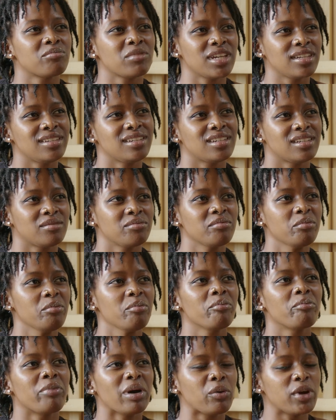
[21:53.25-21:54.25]
medium,
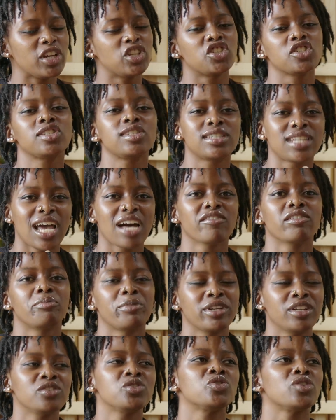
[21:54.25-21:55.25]
but we just delve a
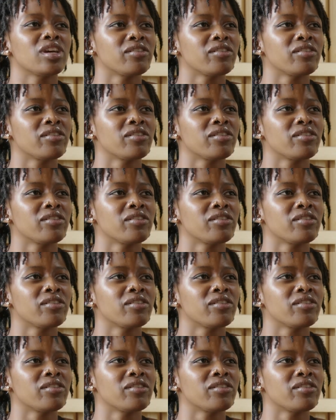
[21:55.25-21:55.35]
bit into